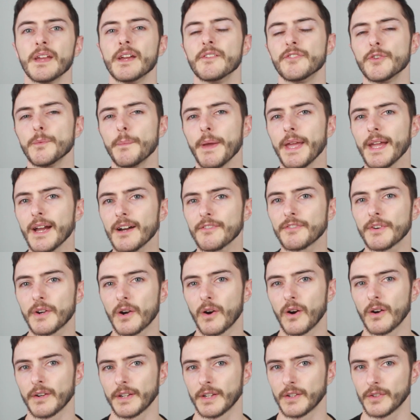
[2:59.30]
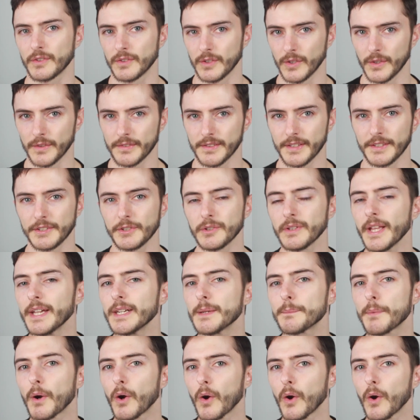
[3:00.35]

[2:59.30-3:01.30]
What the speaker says: If you pay off a card and close it, you'll end up